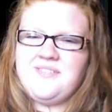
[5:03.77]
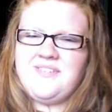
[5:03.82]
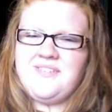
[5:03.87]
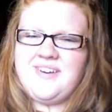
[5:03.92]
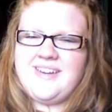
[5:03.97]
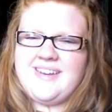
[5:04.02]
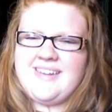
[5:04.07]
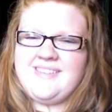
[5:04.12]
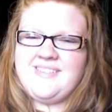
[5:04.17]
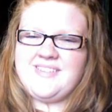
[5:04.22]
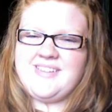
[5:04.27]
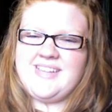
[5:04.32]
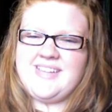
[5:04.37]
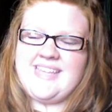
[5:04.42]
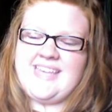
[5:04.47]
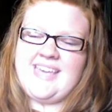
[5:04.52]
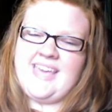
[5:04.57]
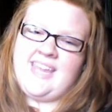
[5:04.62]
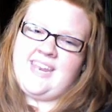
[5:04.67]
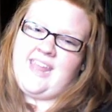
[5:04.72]
what I look
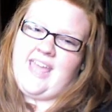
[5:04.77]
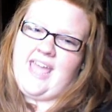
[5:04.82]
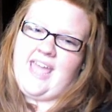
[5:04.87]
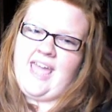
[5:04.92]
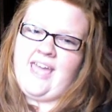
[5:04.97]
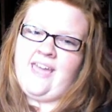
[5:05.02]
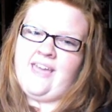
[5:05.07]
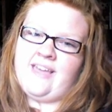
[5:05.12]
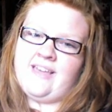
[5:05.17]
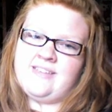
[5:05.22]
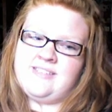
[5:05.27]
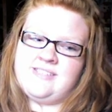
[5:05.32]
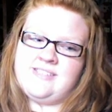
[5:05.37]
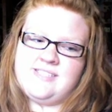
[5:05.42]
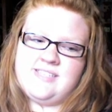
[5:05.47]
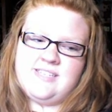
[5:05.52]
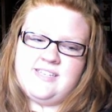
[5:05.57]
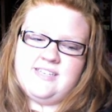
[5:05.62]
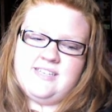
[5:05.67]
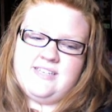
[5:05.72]
like in, and
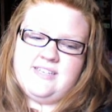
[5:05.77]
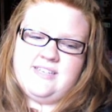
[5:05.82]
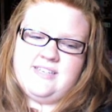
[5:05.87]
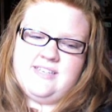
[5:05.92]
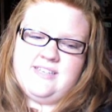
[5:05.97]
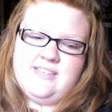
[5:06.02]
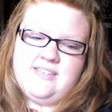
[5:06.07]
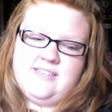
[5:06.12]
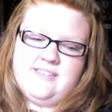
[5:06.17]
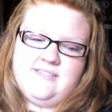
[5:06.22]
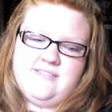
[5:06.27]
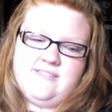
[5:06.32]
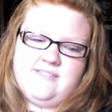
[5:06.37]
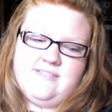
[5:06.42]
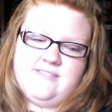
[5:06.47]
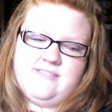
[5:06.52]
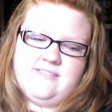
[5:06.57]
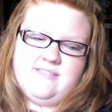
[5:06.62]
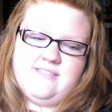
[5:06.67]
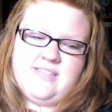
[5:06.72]

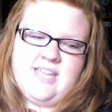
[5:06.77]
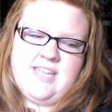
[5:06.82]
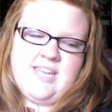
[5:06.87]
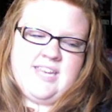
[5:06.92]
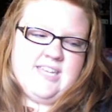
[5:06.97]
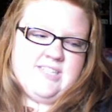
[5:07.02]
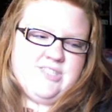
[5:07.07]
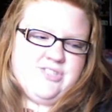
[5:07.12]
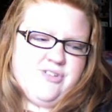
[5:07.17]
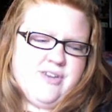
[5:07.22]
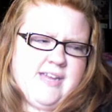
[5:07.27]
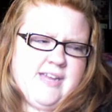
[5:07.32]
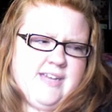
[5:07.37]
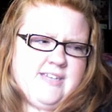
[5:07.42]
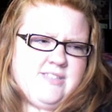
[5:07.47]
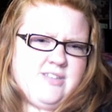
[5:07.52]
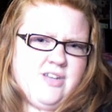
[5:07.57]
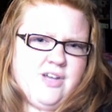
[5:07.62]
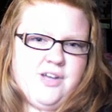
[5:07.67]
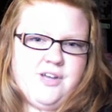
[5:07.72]
then yesterday
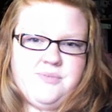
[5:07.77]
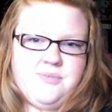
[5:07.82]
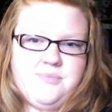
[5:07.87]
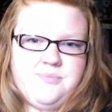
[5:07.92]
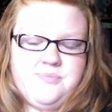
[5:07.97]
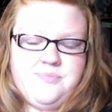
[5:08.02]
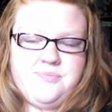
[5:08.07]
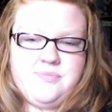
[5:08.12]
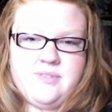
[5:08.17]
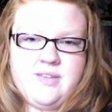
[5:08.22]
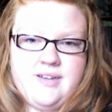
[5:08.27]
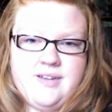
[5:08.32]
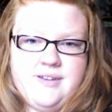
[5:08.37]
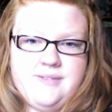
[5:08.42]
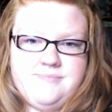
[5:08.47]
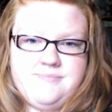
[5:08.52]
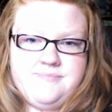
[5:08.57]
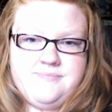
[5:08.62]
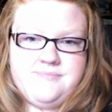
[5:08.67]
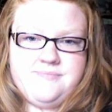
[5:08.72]
I
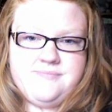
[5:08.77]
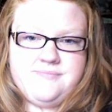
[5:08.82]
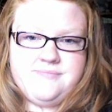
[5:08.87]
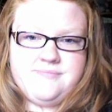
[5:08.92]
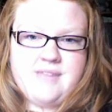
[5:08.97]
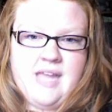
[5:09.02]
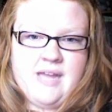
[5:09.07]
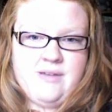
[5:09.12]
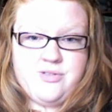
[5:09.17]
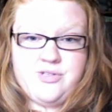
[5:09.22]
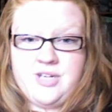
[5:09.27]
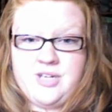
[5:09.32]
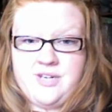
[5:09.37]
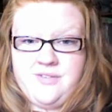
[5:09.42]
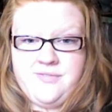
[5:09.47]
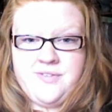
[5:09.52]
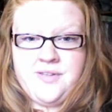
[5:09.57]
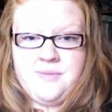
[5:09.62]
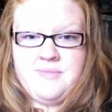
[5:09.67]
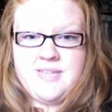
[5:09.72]
was trying to
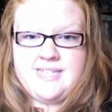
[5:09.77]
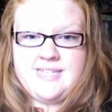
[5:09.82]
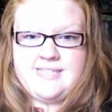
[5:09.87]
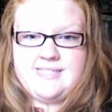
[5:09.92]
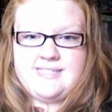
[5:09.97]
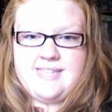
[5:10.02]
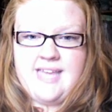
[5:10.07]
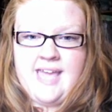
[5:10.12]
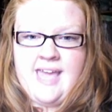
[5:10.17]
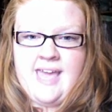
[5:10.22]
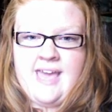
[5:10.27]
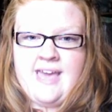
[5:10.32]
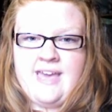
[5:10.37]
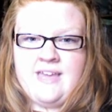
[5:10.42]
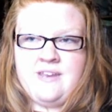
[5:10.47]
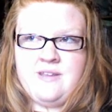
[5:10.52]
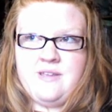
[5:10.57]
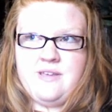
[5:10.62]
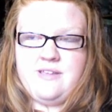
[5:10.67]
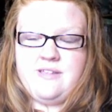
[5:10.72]
film this,
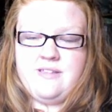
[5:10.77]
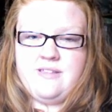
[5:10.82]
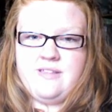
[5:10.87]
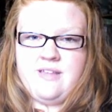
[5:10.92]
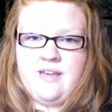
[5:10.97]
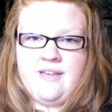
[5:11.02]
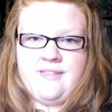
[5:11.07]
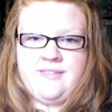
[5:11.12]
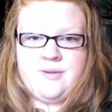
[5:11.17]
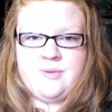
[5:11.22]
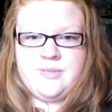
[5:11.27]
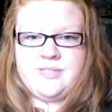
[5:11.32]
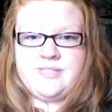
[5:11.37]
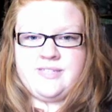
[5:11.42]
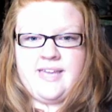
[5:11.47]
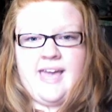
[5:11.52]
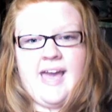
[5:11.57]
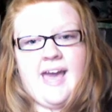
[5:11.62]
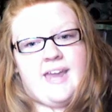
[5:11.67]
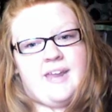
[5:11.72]
and there was a
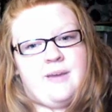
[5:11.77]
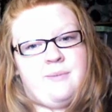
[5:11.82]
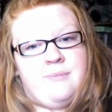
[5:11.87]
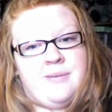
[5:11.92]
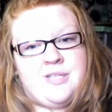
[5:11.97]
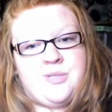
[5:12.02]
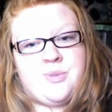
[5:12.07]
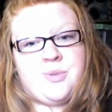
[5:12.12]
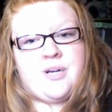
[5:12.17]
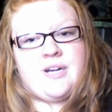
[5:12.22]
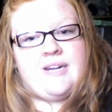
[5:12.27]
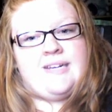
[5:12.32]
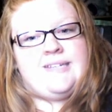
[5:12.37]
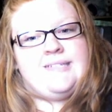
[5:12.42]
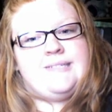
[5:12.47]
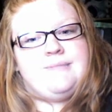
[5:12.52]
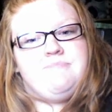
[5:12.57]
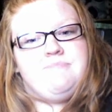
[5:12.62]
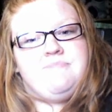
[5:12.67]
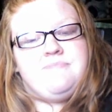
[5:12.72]
cat at my door,
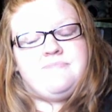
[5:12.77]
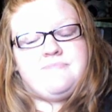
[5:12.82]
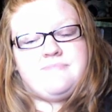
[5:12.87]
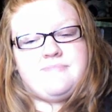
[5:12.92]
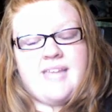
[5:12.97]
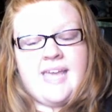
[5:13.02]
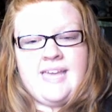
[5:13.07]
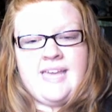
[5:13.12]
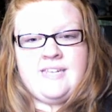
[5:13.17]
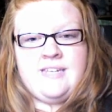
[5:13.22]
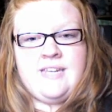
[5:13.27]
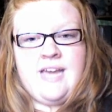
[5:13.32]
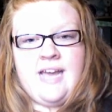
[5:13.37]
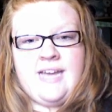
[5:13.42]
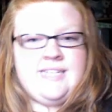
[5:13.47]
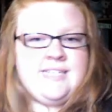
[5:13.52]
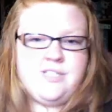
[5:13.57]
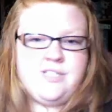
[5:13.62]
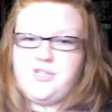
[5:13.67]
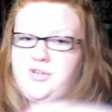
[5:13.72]
and I
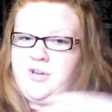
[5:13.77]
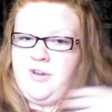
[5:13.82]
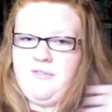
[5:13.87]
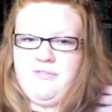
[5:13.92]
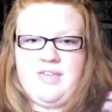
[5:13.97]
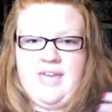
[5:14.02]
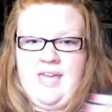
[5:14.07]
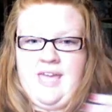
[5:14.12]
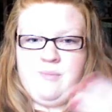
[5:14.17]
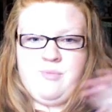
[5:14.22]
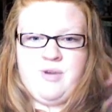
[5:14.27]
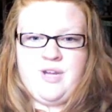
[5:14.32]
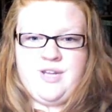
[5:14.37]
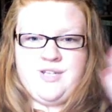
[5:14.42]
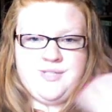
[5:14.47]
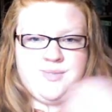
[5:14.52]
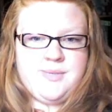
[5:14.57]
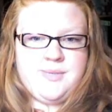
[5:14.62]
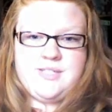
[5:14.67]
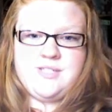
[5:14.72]
didn't turn off the camera. I
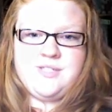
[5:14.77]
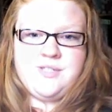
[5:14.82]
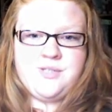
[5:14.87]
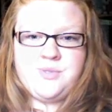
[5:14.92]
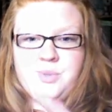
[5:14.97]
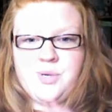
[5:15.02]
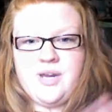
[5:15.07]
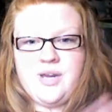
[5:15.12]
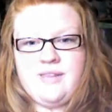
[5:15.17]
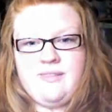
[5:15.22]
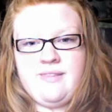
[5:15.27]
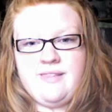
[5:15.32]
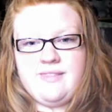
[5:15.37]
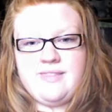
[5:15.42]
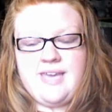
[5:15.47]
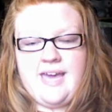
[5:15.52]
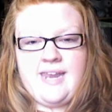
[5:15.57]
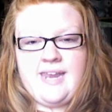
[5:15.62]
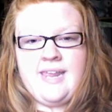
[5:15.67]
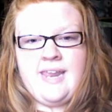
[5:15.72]
just went to the door and let the
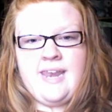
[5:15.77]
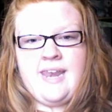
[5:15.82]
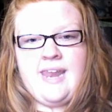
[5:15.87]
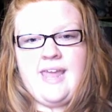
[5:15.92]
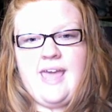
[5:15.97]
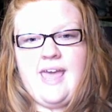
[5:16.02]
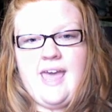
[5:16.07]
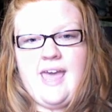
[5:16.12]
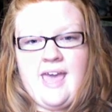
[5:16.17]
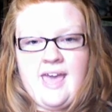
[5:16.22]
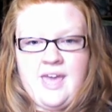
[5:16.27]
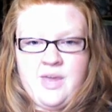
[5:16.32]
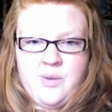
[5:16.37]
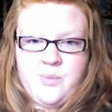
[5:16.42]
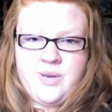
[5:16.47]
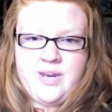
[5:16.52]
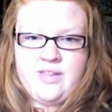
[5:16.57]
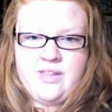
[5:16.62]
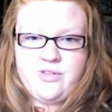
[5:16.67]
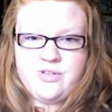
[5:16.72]
cat in, and
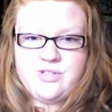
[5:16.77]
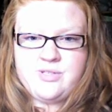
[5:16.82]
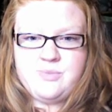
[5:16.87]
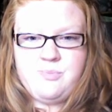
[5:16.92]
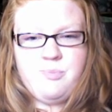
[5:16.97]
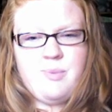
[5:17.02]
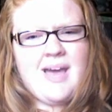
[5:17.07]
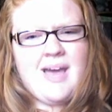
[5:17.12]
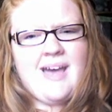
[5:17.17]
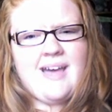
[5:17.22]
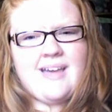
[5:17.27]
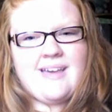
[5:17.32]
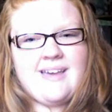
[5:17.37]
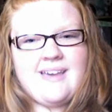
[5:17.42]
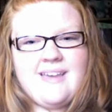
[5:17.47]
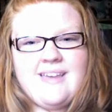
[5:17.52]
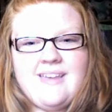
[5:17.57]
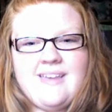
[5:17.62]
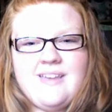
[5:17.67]
when I looked back,